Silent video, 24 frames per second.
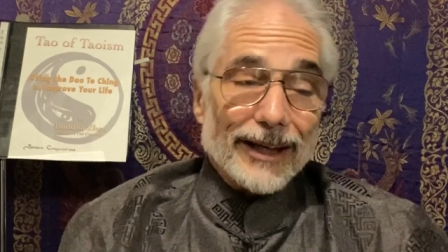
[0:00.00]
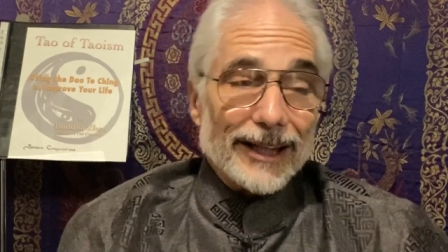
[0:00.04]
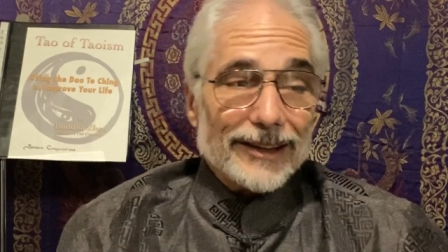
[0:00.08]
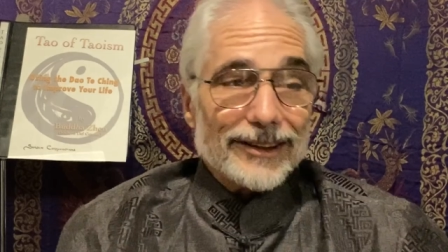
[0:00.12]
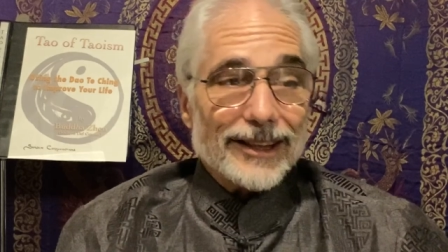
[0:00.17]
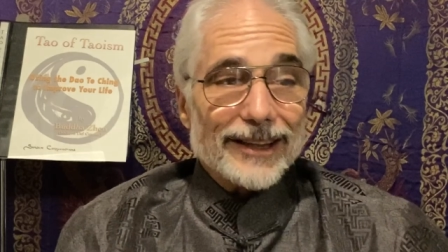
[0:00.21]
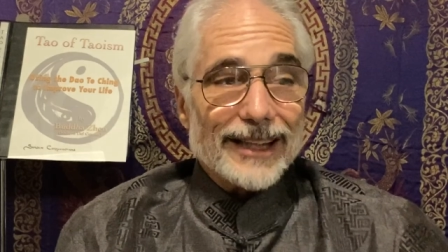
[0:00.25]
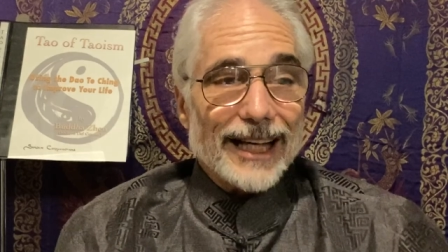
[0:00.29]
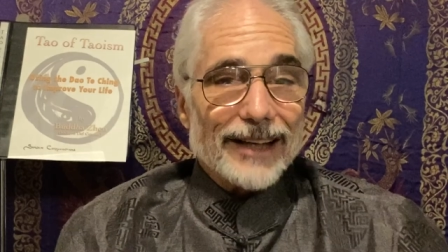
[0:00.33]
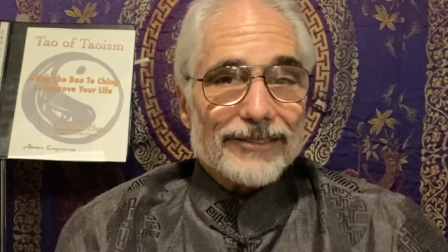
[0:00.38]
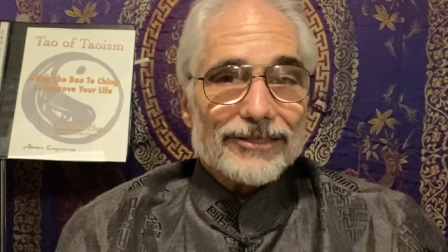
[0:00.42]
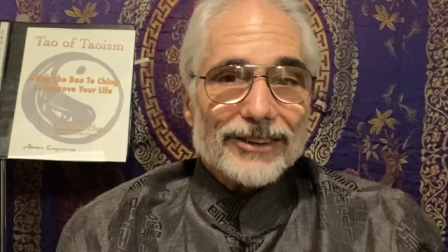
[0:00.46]
I
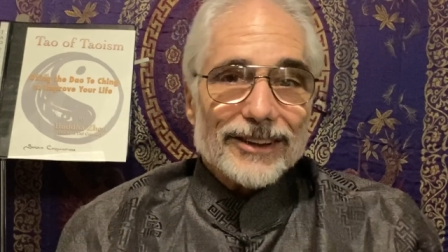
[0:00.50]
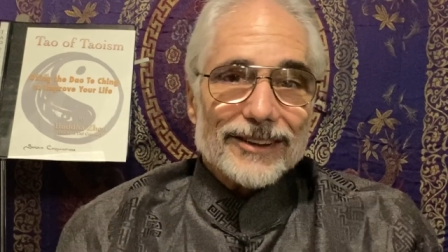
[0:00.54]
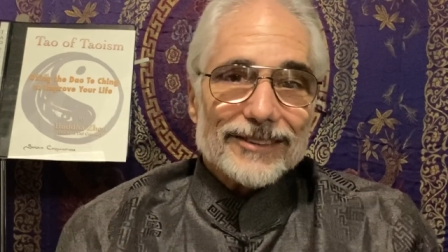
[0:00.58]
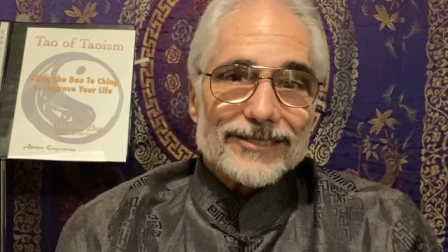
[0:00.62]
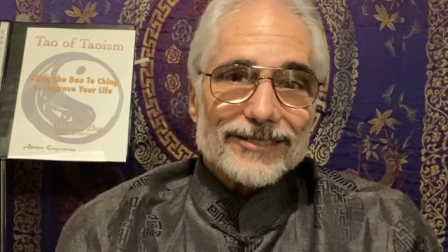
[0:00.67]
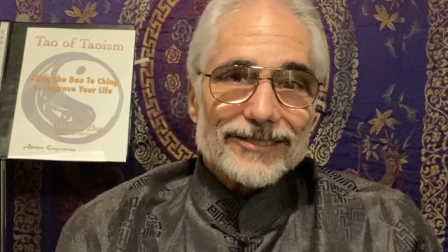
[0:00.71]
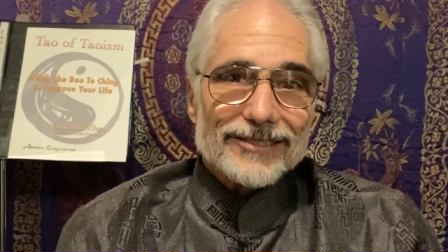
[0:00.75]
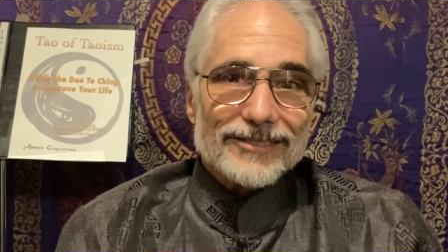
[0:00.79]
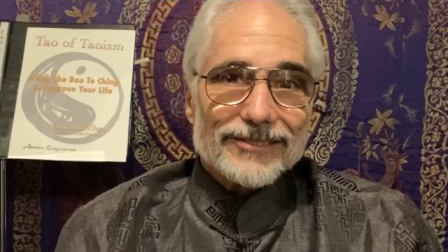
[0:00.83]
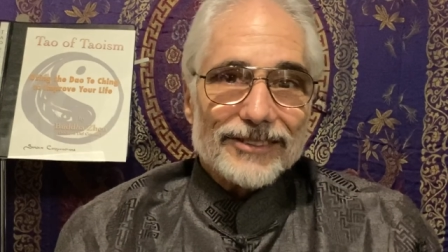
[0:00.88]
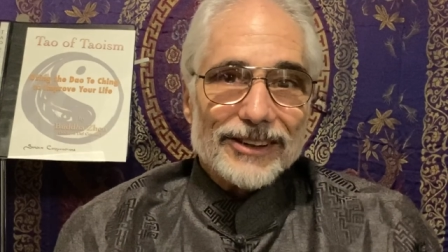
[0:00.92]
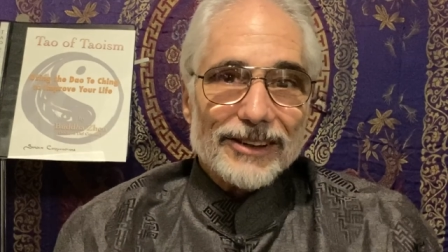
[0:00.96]
did that for a
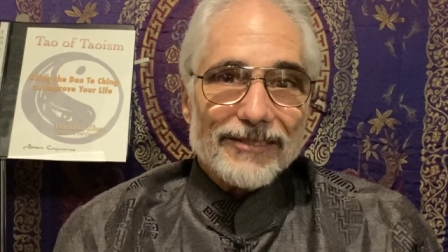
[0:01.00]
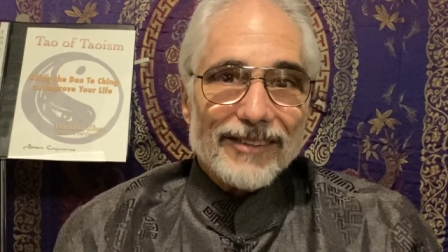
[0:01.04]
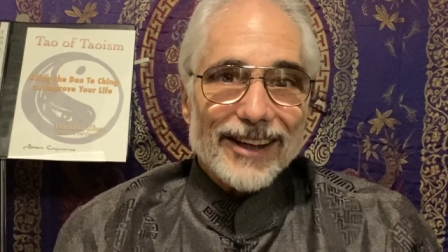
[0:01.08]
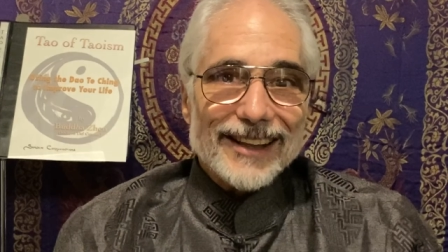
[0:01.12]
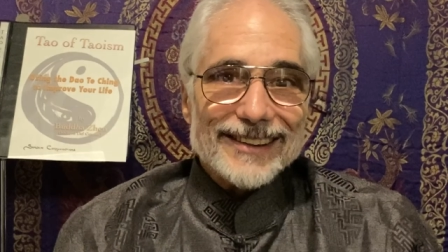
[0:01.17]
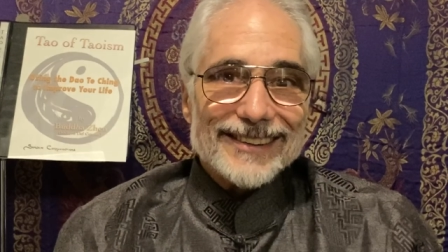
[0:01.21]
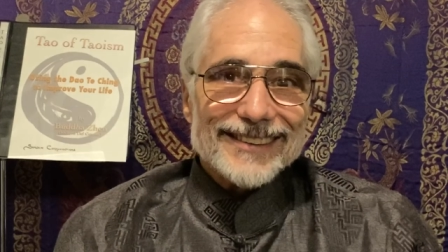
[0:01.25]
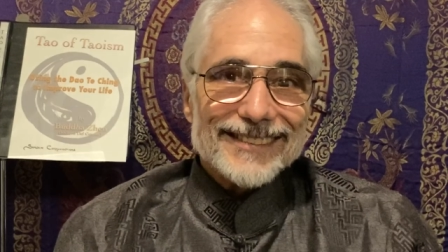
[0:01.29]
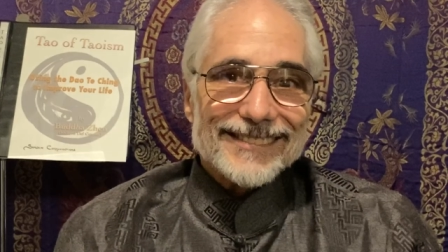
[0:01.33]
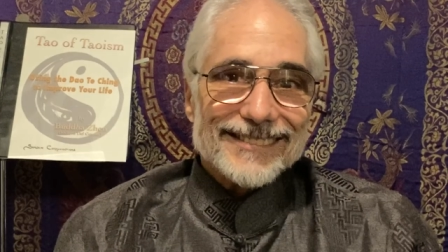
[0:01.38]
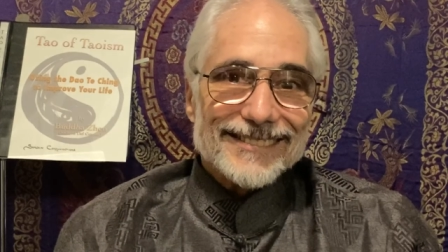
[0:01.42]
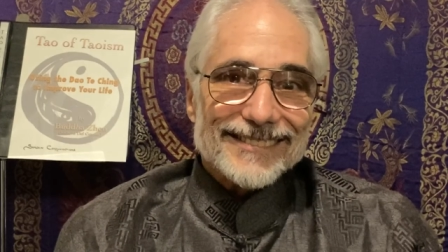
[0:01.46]
few
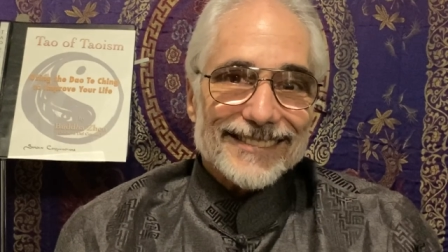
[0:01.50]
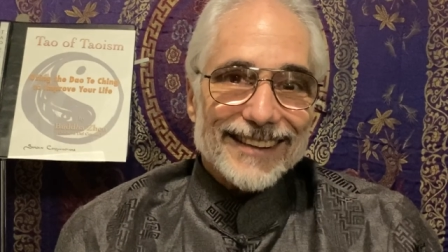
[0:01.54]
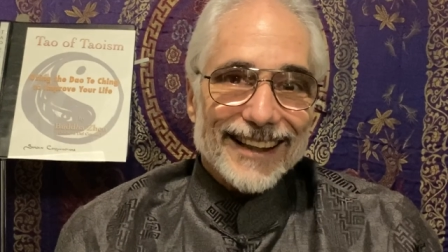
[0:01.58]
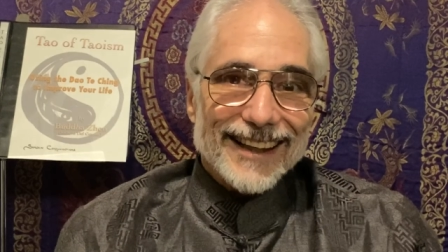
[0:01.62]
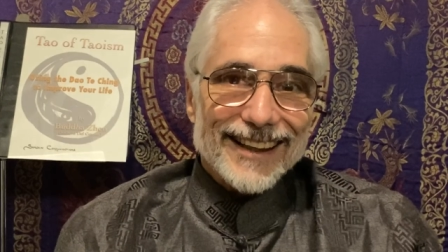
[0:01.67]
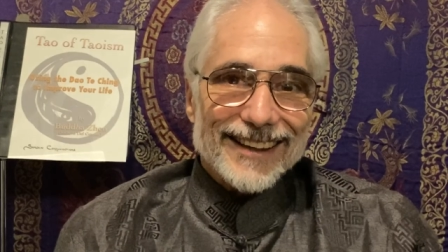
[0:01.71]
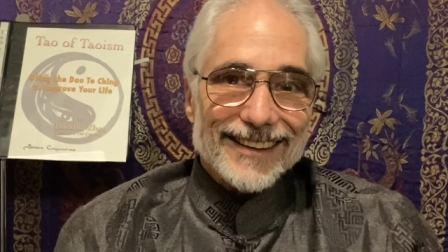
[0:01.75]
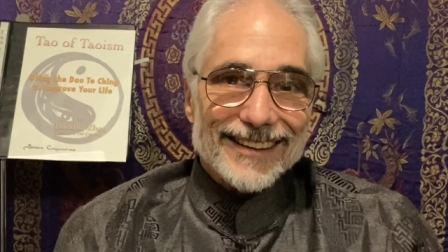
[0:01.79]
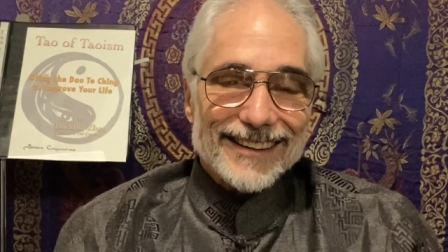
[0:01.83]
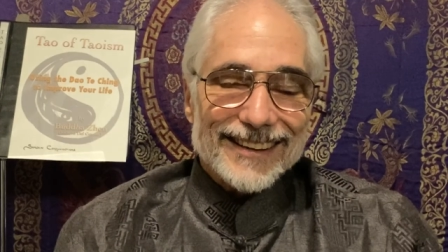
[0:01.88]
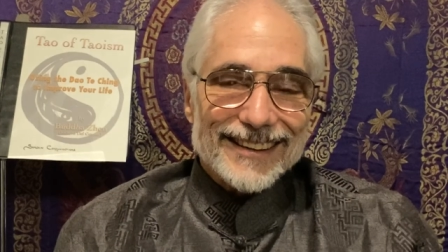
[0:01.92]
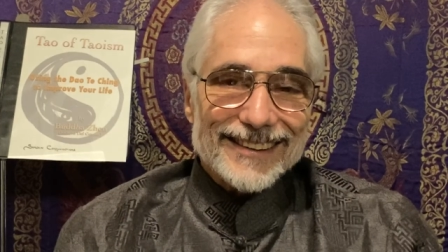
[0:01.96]
months,
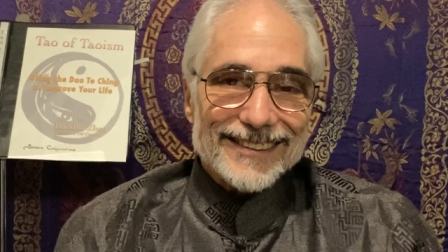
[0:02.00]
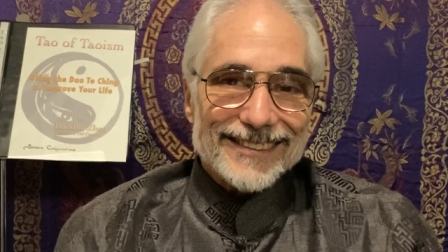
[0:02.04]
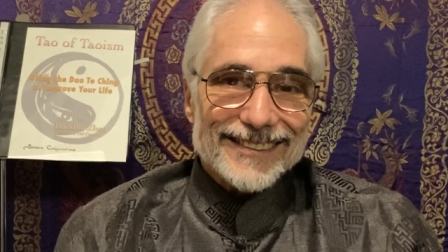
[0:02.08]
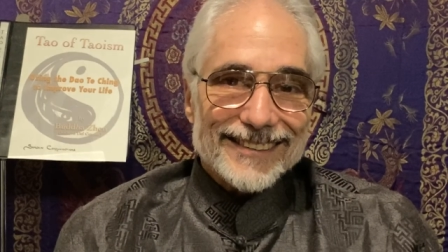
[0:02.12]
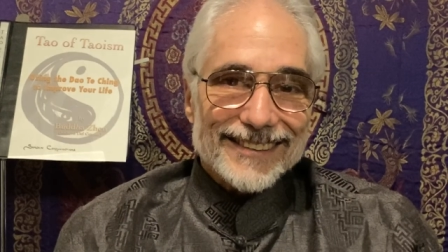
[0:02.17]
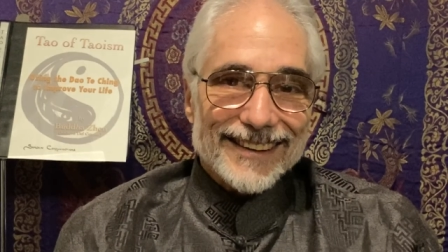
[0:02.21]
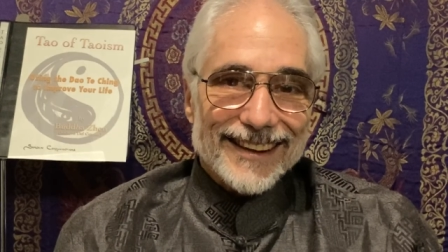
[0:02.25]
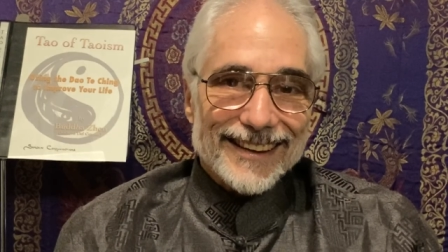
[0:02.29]
at least.